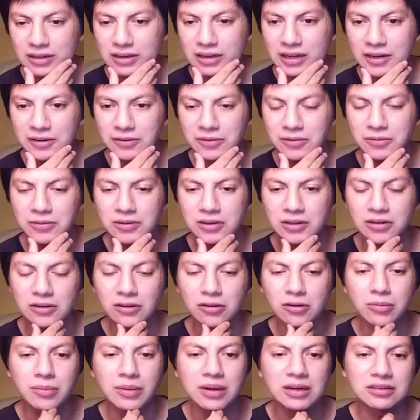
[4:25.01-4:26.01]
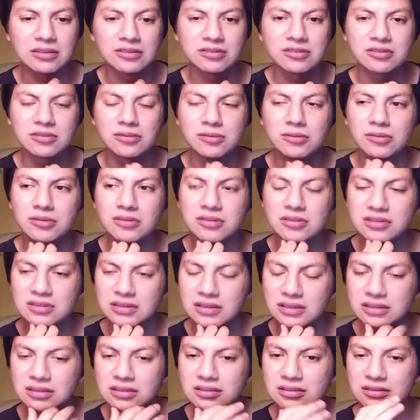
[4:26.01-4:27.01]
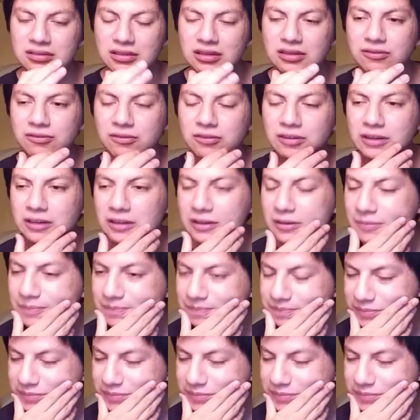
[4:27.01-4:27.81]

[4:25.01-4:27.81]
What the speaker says: everyone can go back to school in a safe way.